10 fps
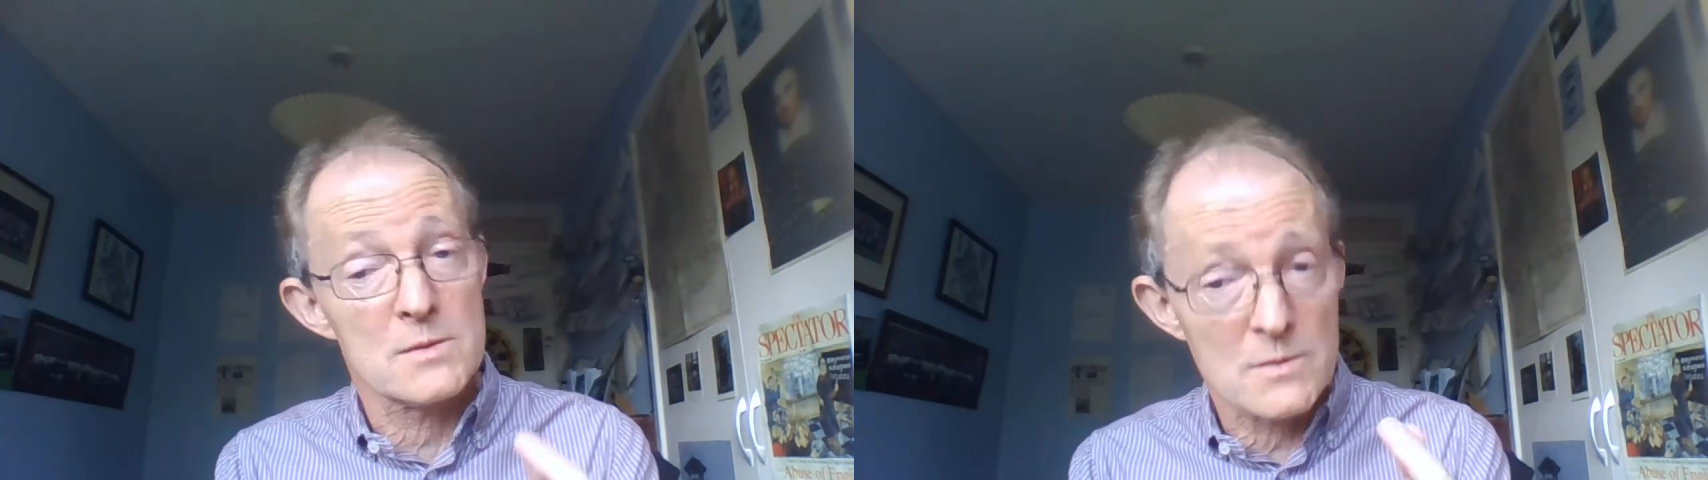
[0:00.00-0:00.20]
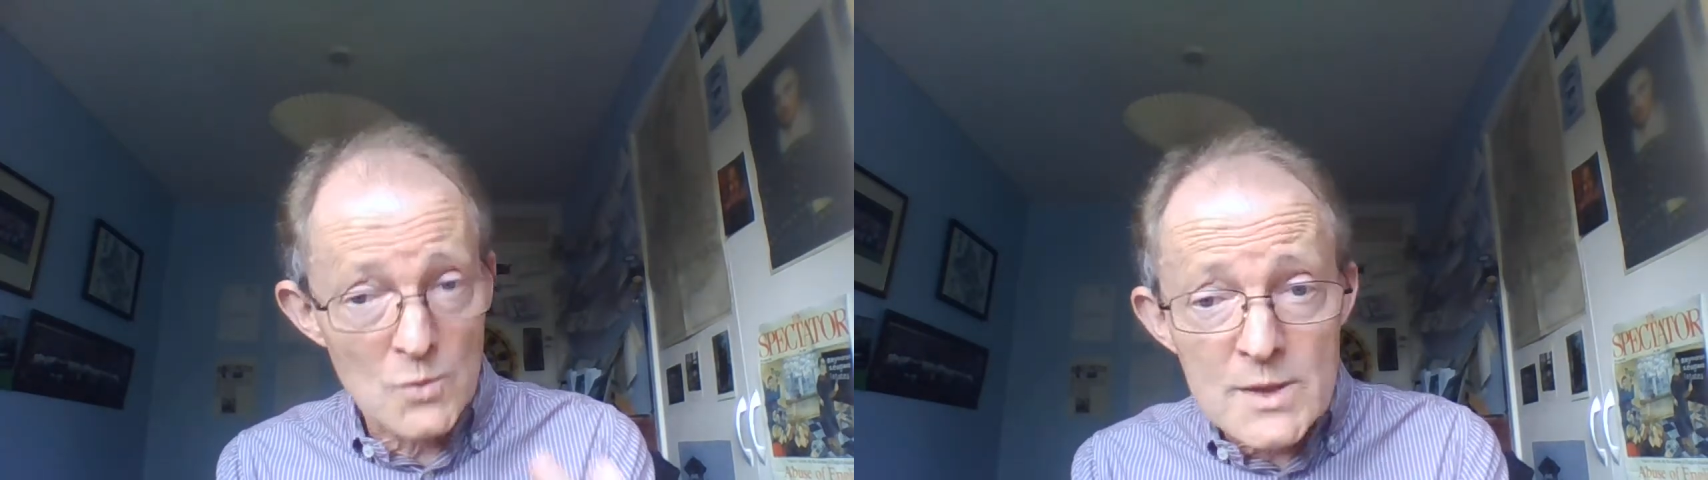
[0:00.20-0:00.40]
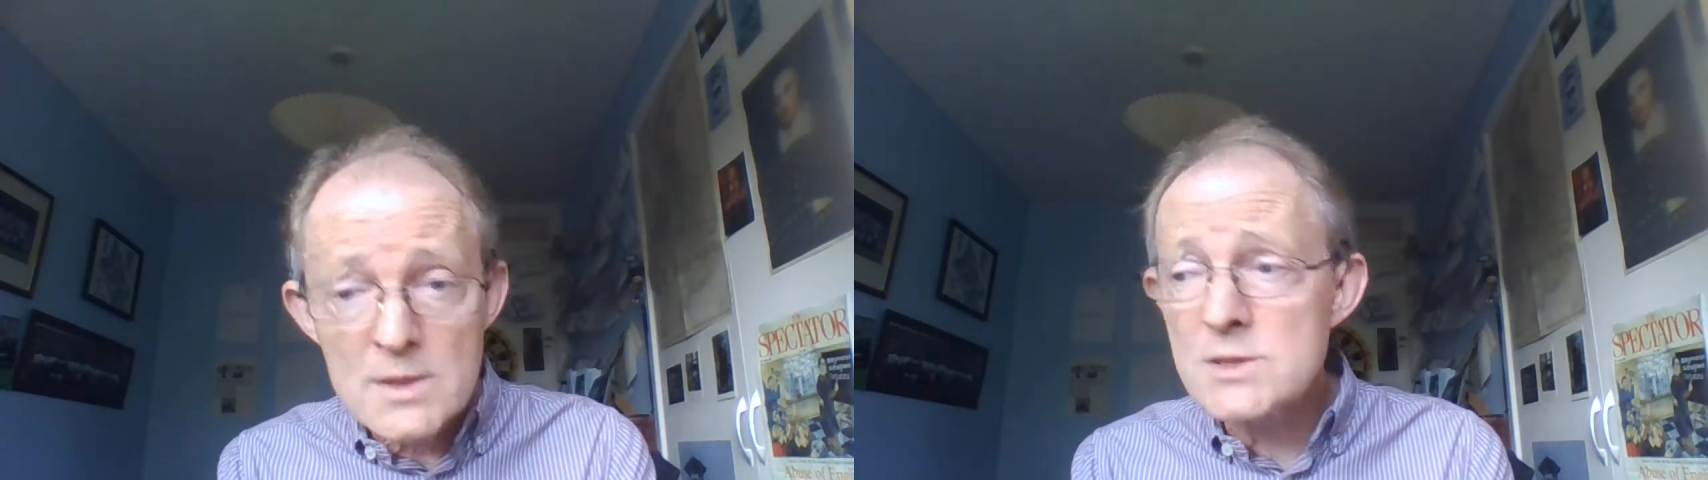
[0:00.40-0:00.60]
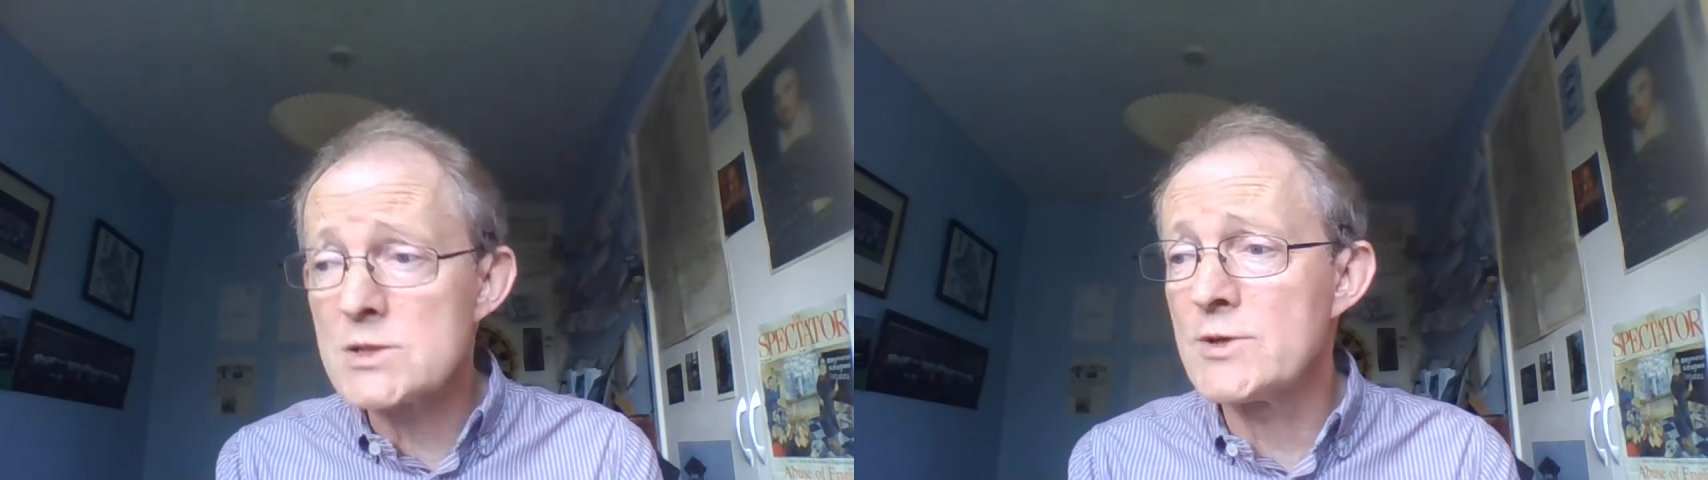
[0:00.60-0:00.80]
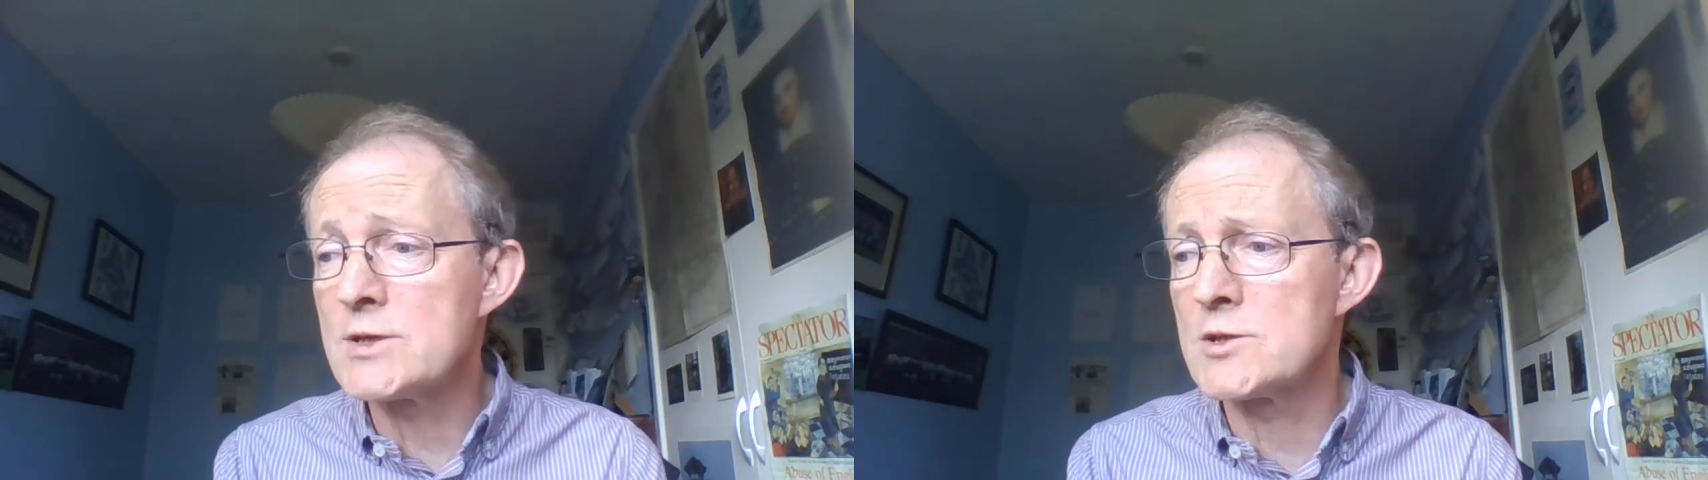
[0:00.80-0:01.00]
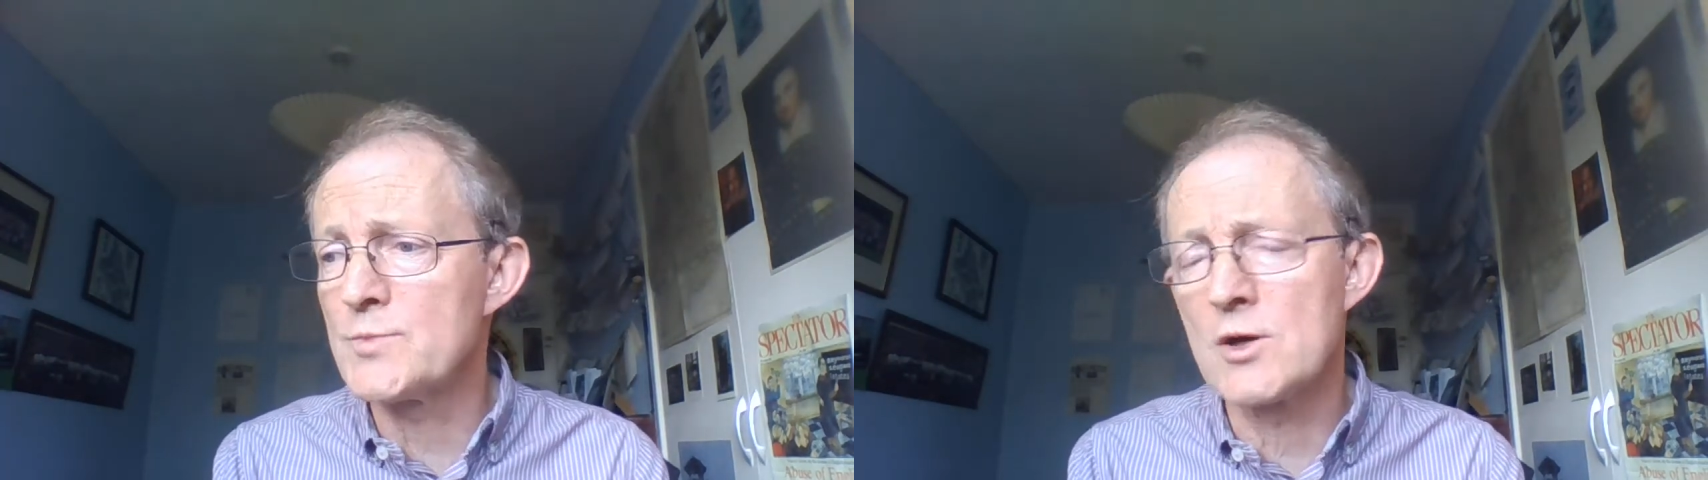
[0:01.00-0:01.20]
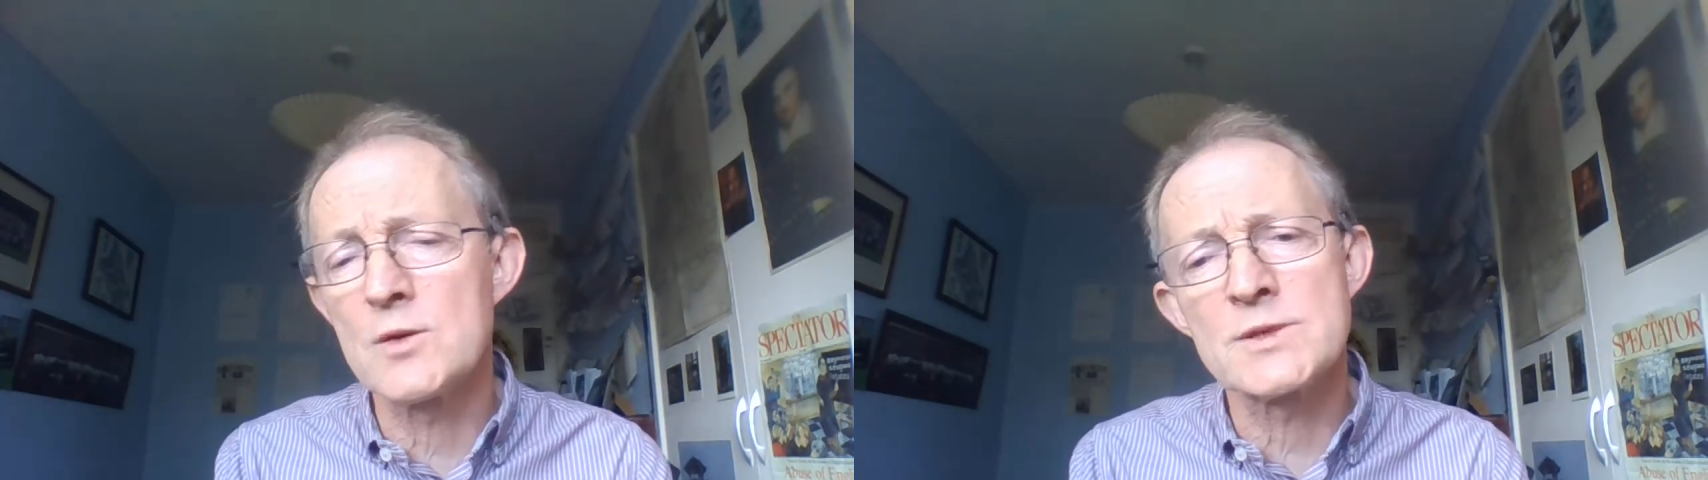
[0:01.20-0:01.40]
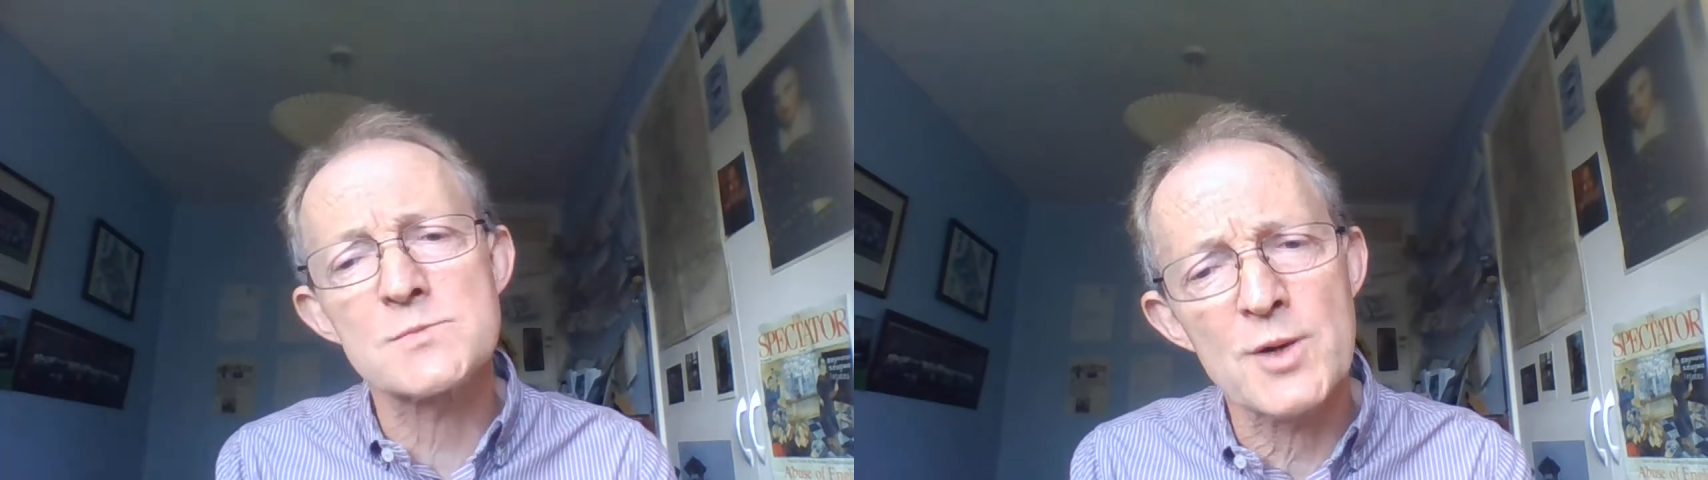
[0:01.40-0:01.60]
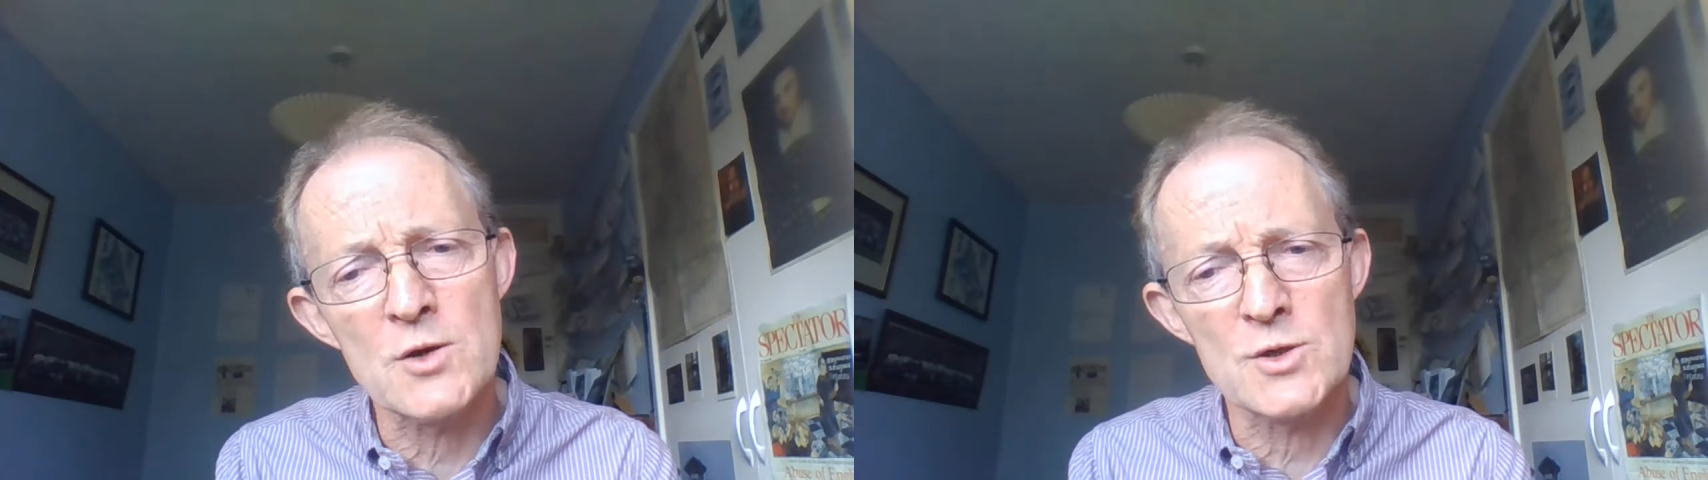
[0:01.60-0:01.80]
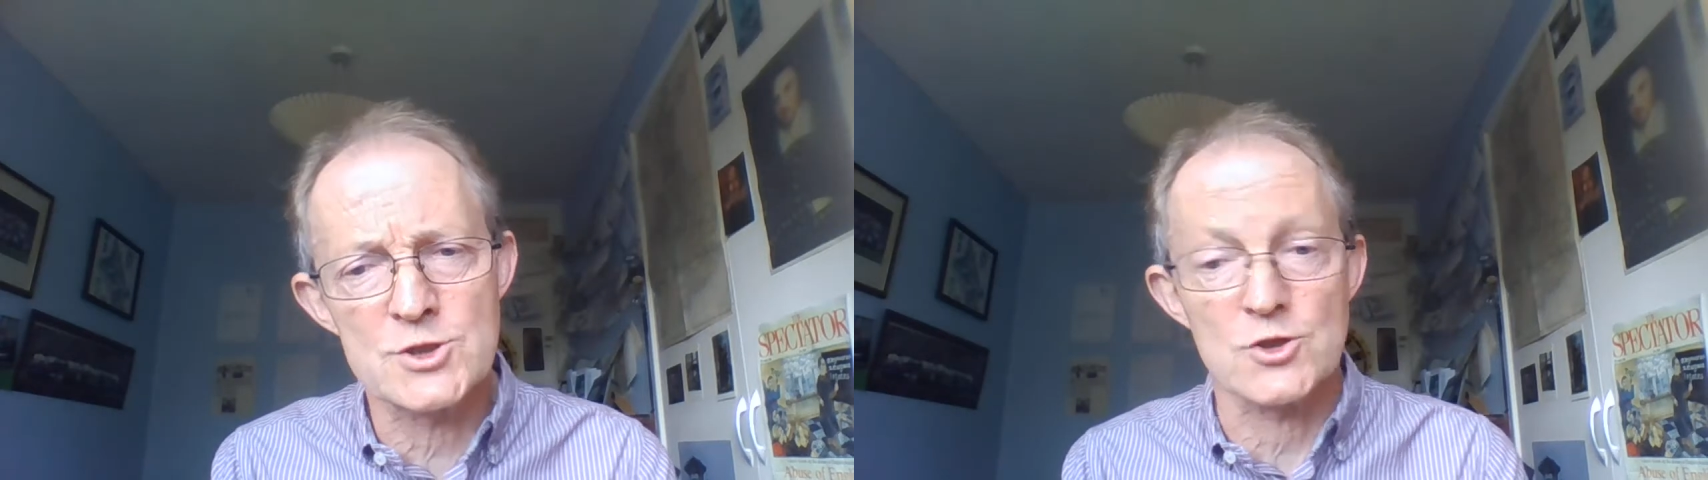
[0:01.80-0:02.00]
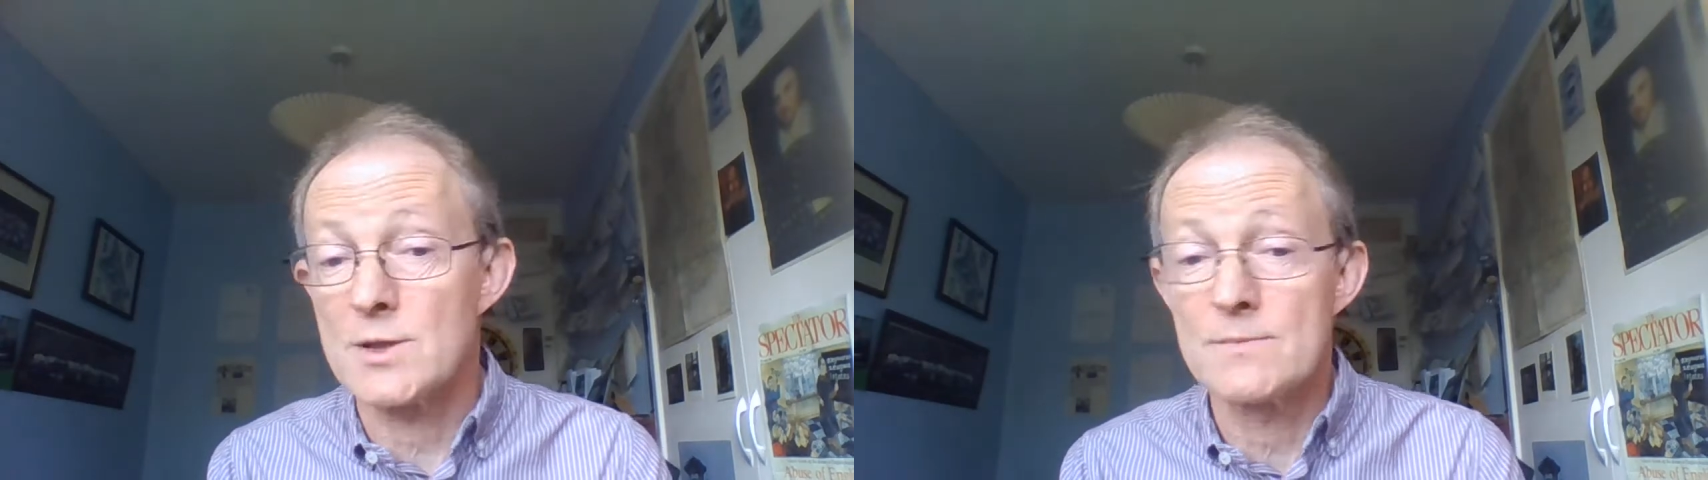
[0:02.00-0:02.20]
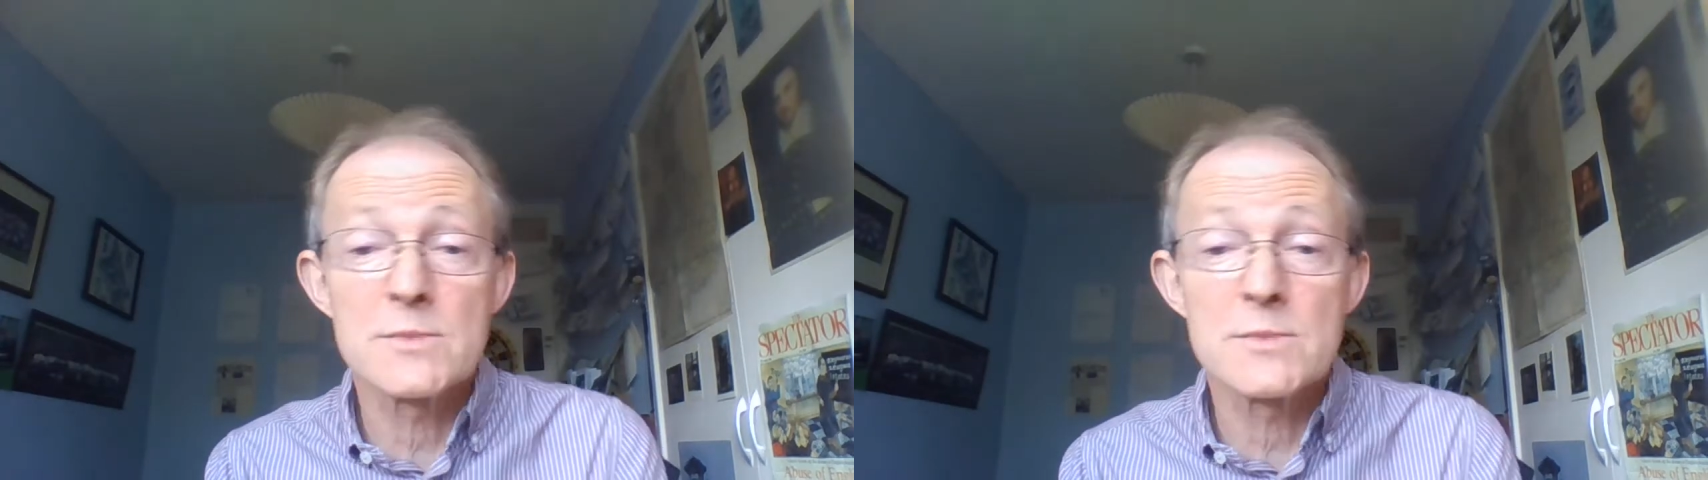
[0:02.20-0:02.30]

We need to read the poem as poetry,